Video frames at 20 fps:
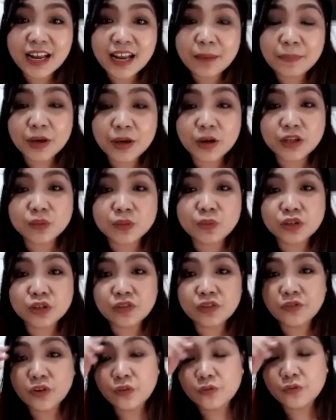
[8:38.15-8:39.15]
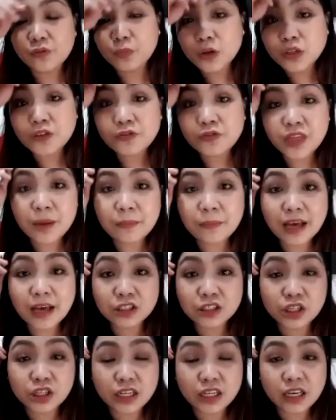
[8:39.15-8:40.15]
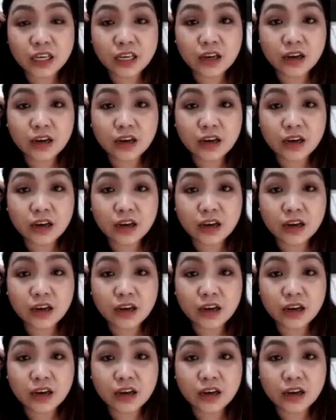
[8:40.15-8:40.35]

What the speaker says: because most of them actually